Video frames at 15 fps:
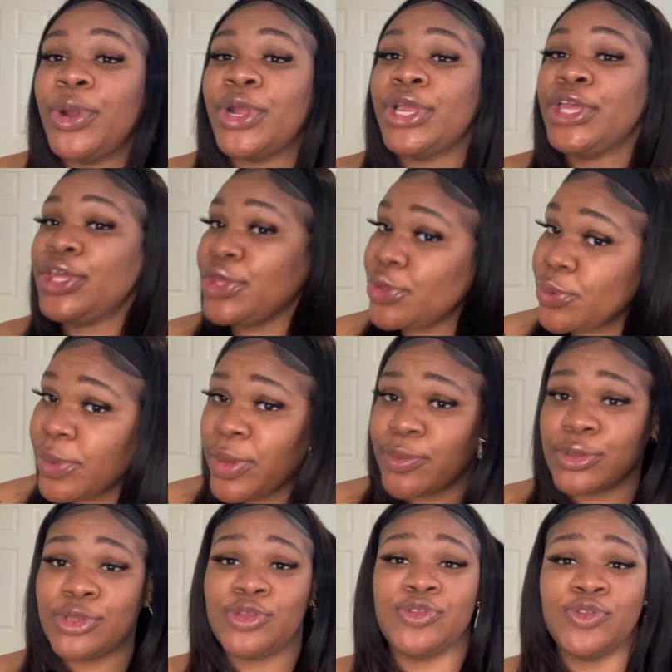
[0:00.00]
cute. It
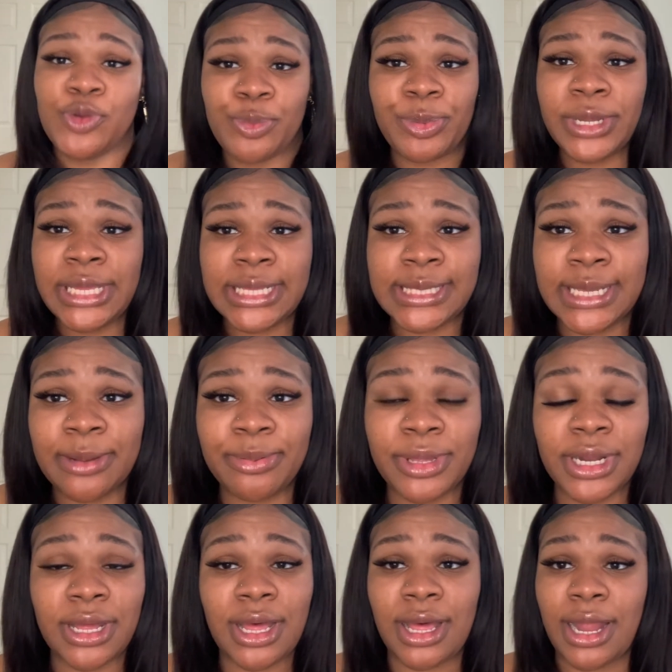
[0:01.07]
was super easy to
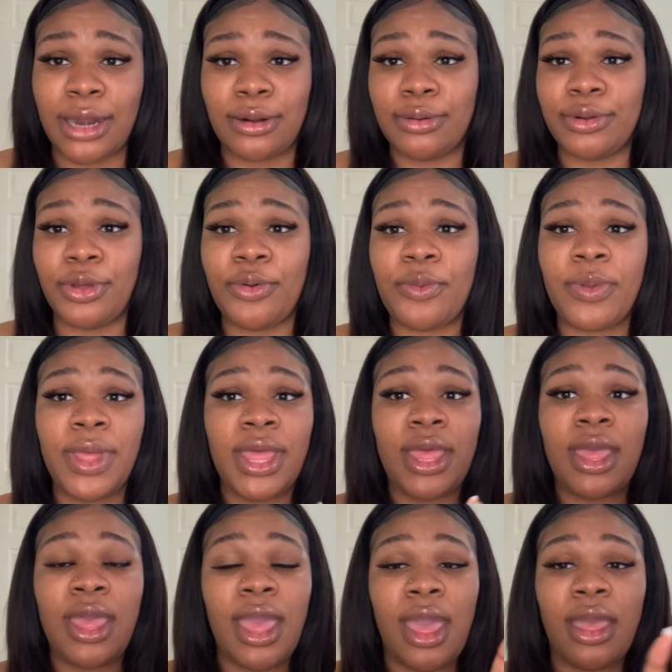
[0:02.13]
put on. I don't know,
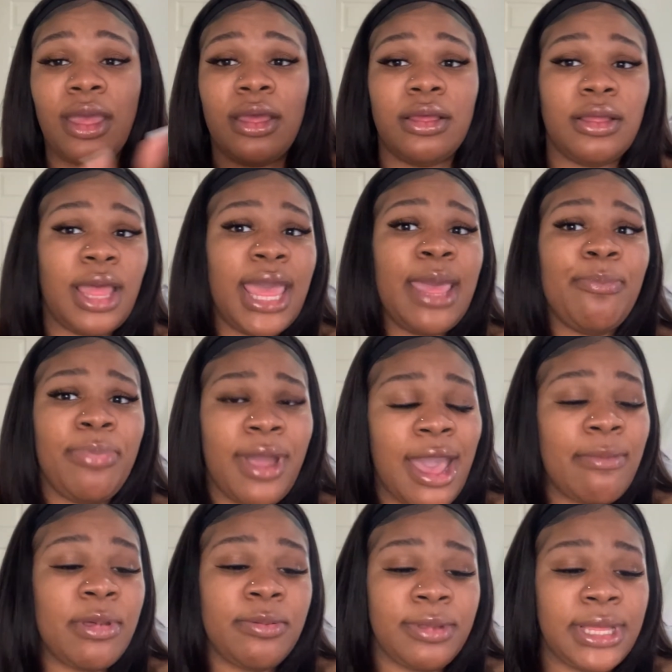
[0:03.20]
it
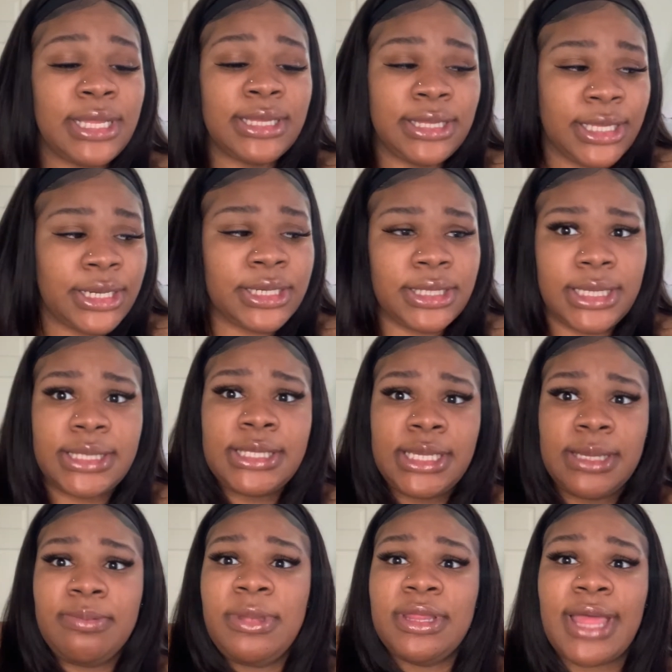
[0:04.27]
probably literally
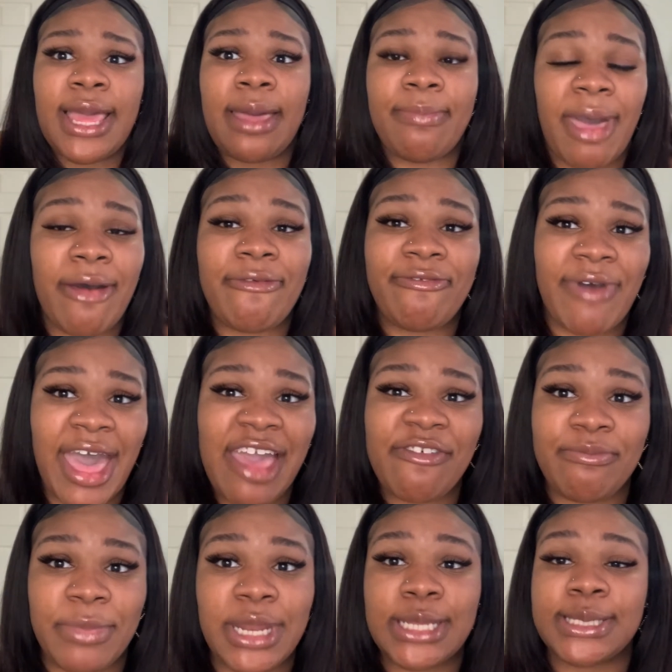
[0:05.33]
took me like about
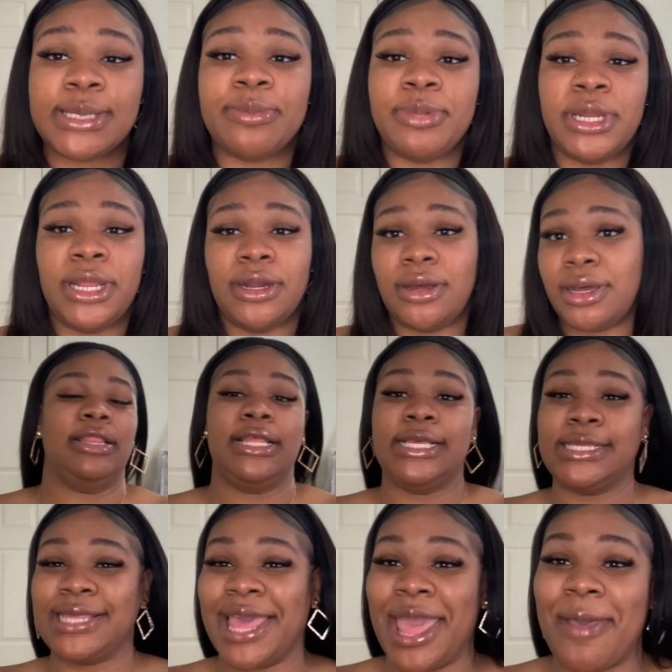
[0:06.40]
5 minutes to put it on. This
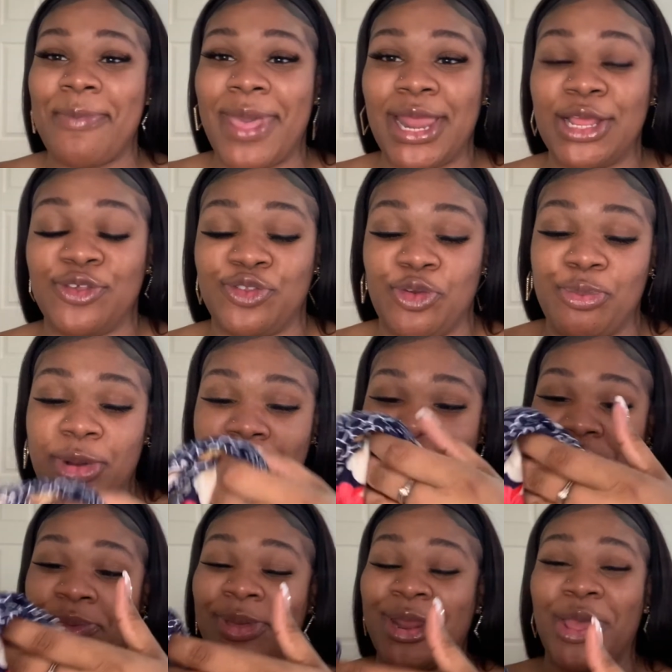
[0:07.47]
headband is super
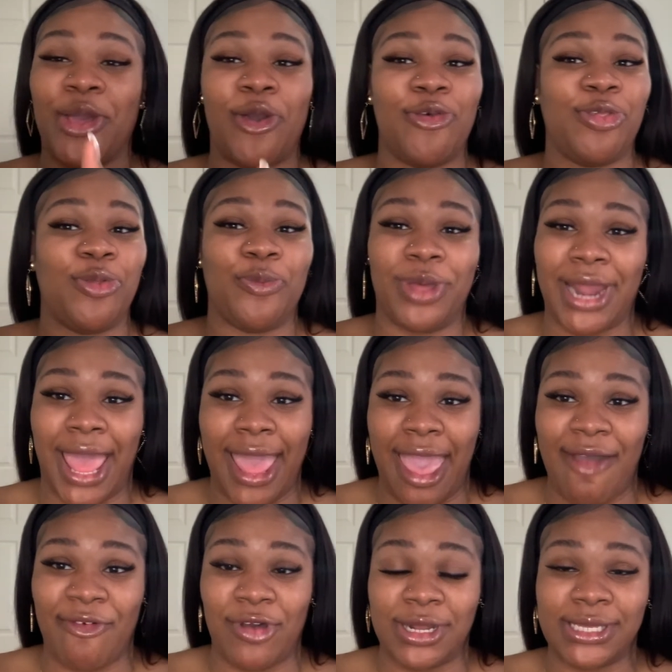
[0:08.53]
cute and it goes with what I
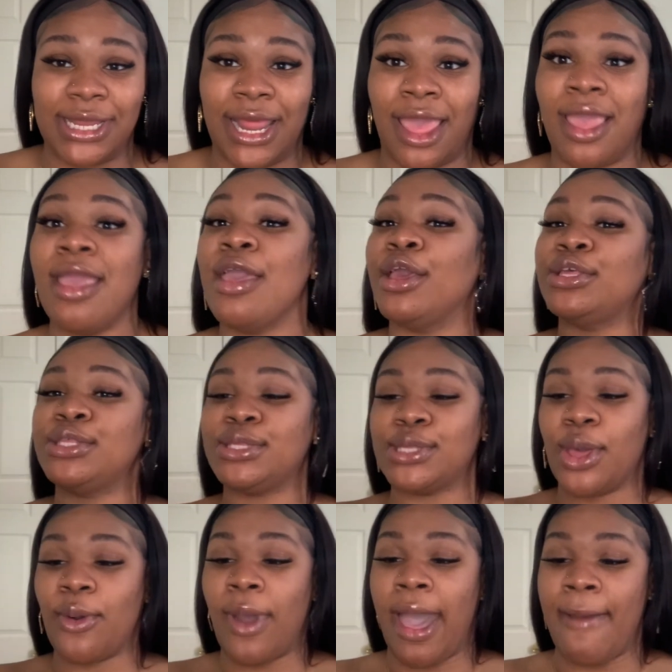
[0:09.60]
have on today,
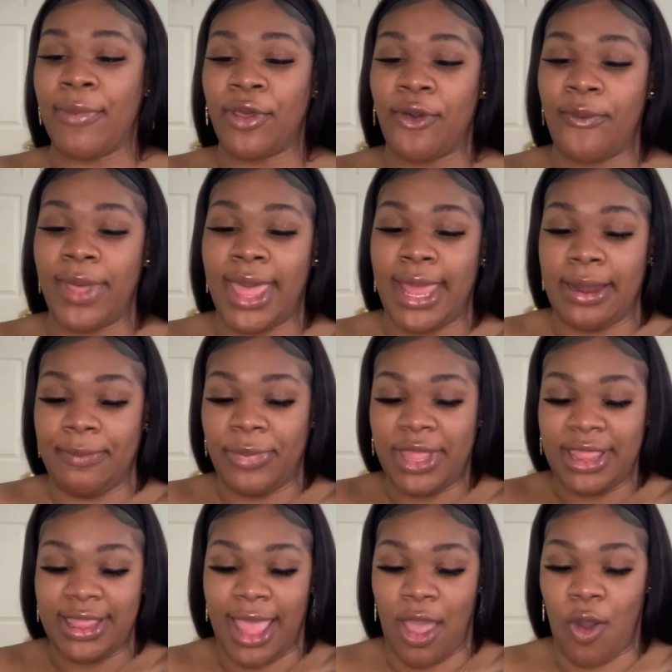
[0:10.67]
so I'm gonna go ahead and
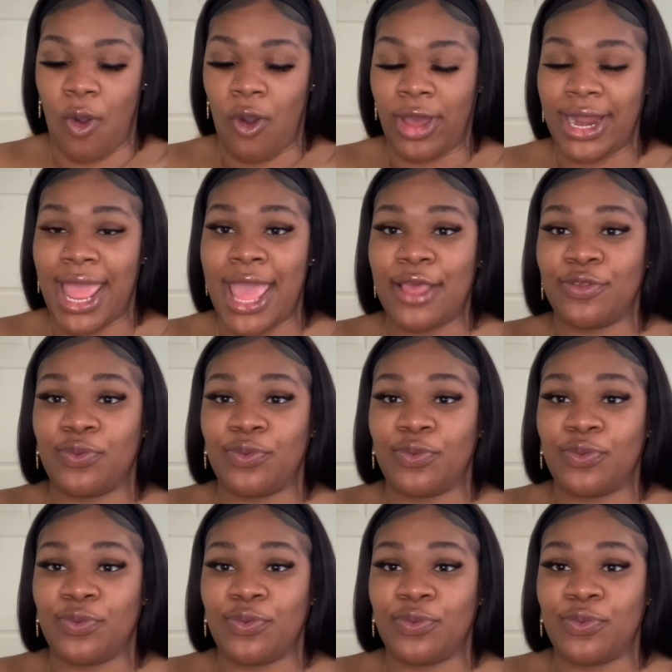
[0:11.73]
put that on as